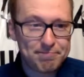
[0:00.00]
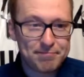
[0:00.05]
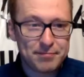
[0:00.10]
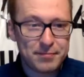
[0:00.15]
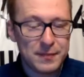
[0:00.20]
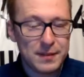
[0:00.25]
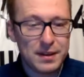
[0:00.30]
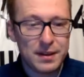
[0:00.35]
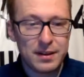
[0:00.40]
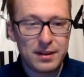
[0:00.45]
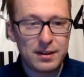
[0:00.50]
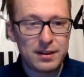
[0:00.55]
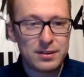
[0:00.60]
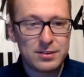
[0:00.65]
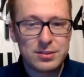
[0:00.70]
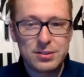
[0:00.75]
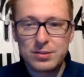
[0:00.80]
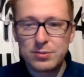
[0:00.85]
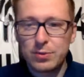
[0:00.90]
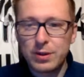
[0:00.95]
Yeah, I'll
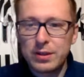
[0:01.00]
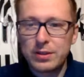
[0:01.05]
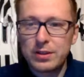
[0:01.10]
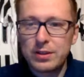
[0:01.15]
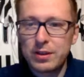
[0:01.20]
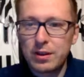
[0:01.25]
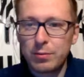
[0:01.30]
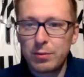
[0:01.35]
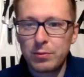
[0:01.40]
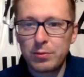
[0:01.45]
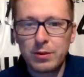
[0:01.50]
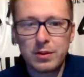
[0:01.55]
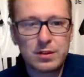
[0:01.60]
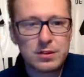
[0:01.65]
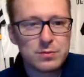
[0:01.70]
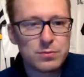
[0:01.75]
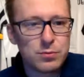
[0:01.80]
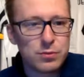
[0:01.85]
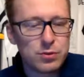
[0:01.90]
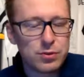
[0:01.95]
just wait a couple minutes
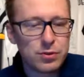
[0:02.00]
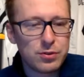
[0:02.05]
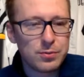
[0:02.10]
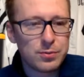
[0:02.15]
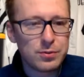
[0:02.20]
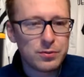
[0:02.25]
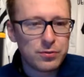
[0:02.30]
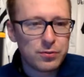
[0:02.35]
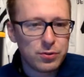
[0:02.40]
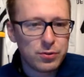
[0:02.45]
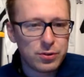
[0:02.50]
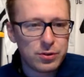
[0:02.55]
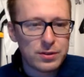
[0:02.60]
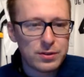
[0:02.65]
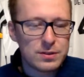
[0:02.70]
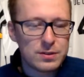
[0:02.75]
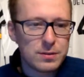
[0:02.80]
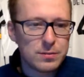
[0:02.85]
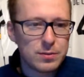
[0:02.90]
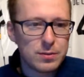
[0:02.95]
more before
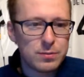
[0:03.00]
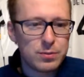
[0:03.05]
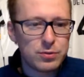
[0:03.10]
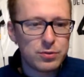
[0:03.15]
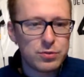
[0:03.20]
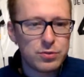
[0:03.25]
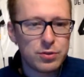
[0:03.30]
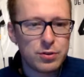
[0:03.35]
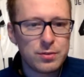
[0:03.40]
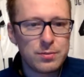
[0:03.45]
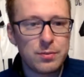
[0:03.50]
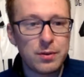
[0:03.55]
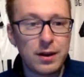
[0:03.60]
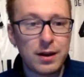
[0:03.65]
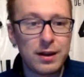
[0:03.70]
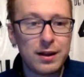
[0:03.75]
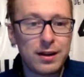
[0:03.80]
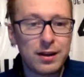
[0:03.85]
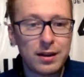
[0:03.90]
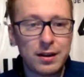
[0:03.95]
some people join my
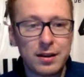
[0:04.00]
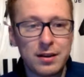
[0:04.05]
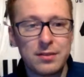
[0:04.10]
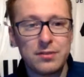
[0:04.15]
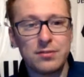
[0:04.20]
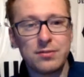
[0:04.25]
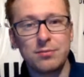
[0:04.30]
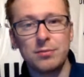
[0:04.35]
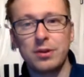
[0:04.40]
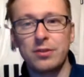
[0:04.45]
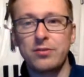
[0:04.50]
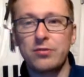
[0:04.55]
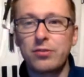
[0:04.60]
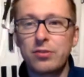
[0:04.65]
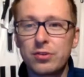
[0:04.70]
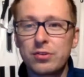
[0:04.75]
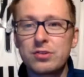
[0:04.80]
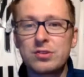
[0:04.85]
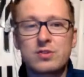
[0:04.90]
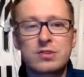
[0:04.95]
live, my
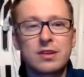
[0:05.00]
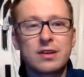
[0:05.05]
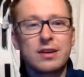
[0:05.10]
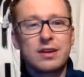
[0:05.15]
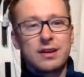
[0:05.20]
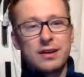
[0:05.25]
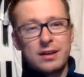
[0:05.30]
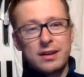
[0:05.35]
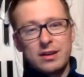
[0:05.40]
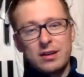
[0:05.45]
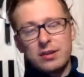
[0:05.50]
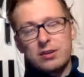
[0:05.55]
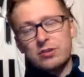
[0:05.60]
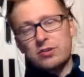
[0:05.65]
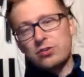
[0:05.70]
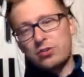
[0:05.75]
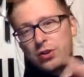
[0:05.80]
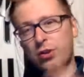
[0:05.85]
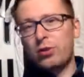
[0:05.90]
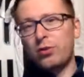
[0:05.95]
first
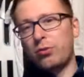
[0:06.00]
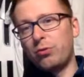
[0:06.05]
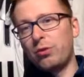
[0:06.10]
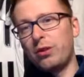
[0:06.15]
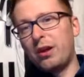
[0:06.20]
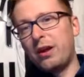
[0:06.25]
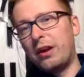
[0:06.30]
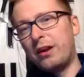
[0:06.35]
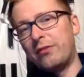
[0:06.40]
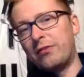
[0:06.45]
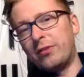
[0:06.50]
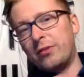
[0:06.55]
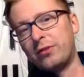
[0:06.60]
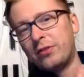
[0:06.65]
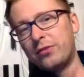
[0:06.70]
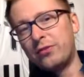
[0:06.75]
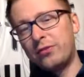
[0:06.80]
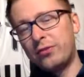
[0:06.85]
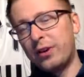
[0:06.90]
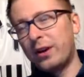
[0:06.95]
solo live on a
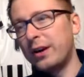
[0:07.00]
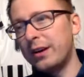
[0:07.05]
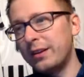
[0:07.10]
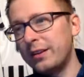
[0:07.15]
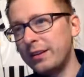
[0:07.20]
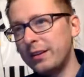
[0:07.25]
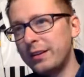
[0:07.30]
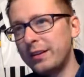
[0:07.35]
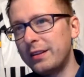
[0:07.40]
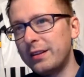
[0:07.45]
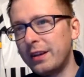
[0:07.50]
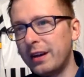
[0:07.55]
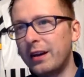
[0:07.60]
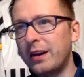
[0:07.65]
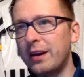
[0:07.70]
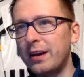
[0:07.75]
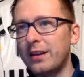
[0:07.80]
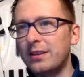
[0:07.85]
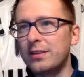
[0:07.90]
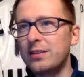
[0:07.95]
Friday
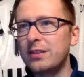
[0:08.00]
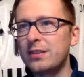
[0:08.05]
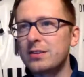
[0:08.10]
night.